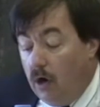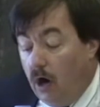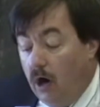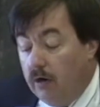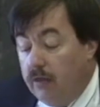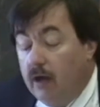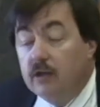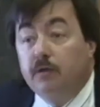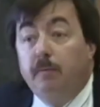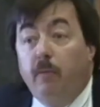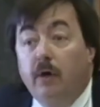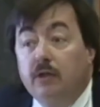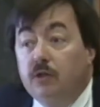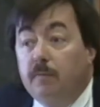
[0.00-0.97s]
are thus
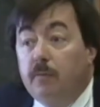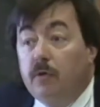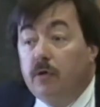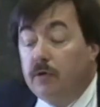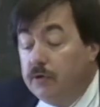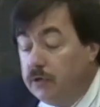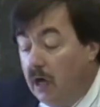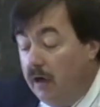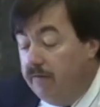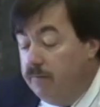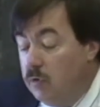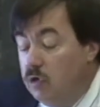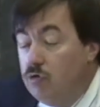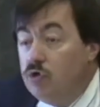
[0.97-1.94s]
principles
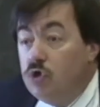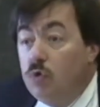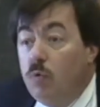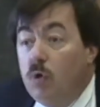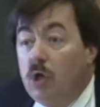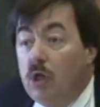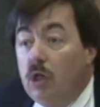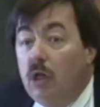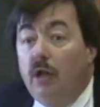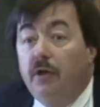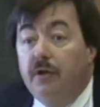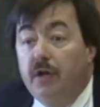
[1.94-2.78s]
of mutual